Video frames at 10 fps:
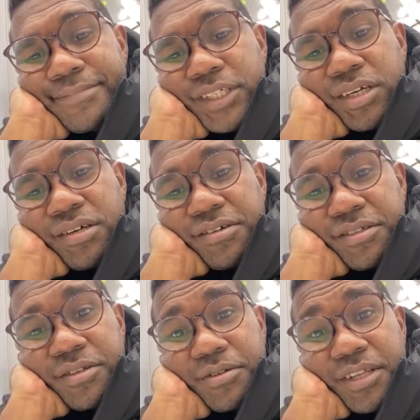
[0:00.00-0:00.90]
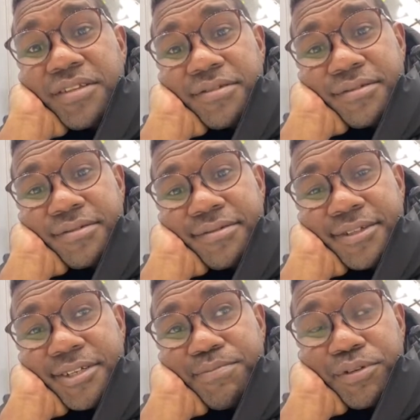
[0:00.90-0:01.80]
Yeah, so that
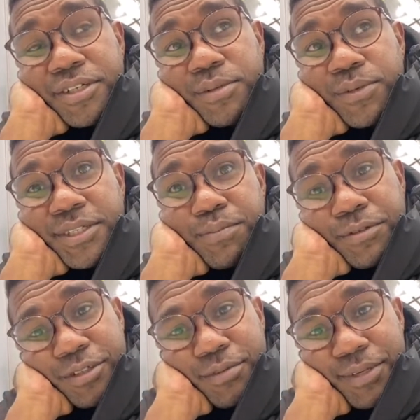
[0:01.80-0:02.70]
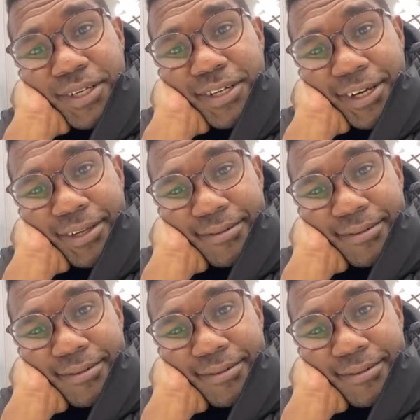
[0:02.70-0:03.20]
person was supposed to be like